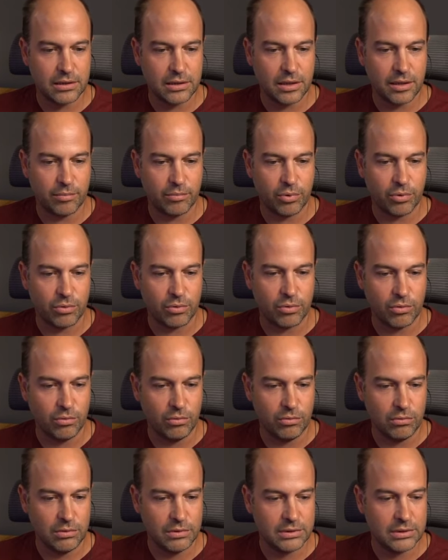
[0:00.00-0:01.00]
import
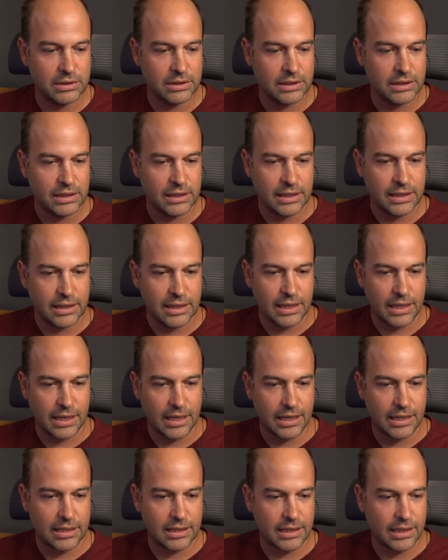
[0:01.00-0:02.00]
all,
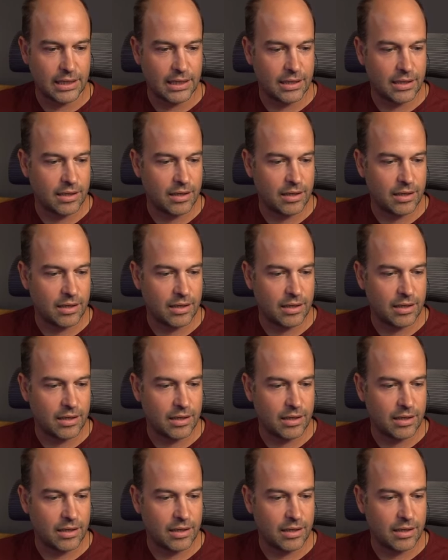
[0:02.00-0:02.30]
and in